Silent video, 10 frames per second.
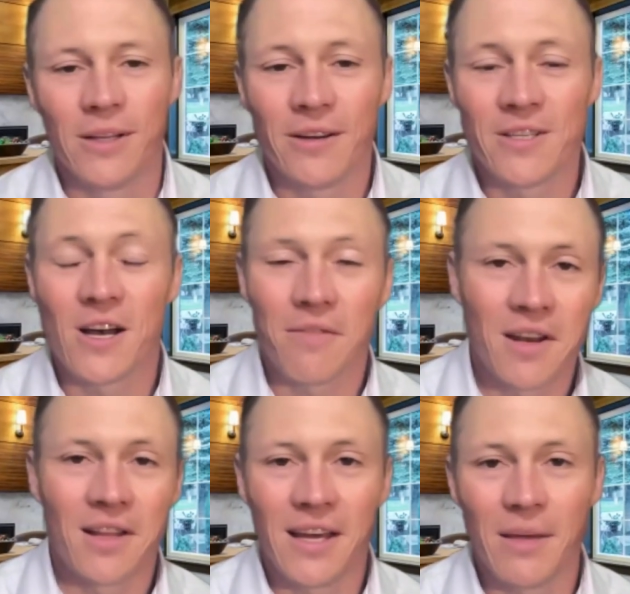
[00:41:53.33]
There is
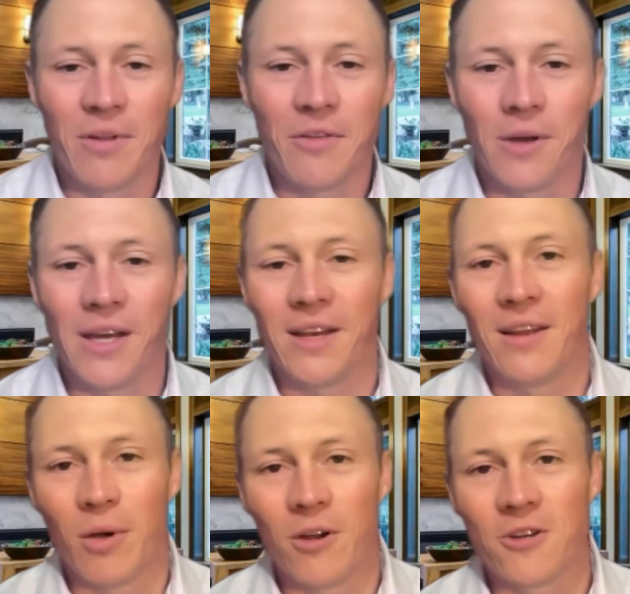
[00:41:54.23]
often a link between
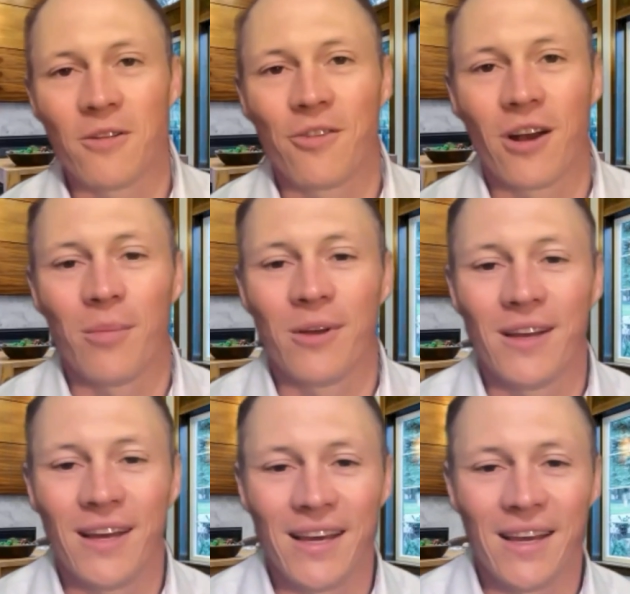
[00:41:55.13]
emotional
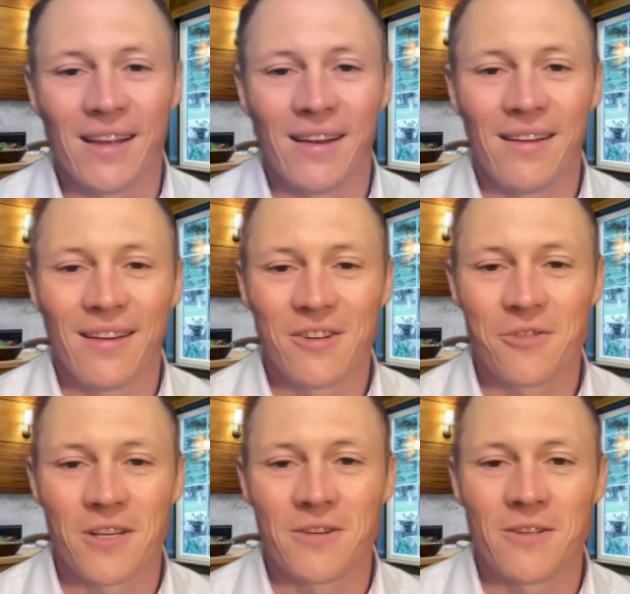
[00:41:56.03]
trauma and
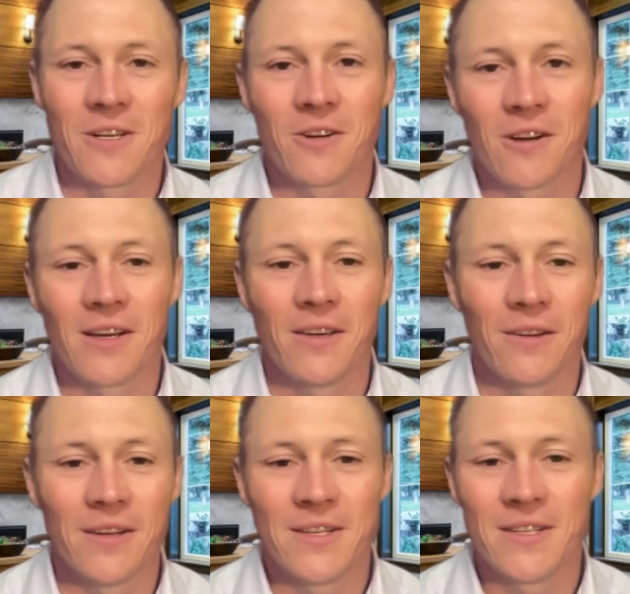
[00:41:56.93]
stressors and chronic
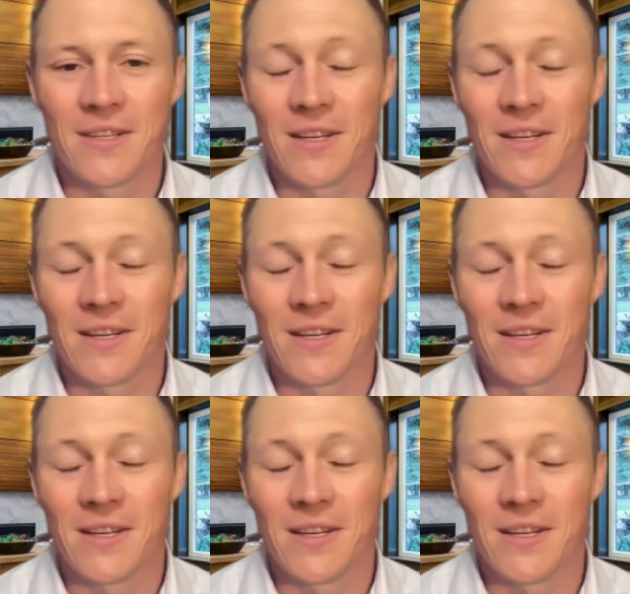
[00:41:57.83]
illness.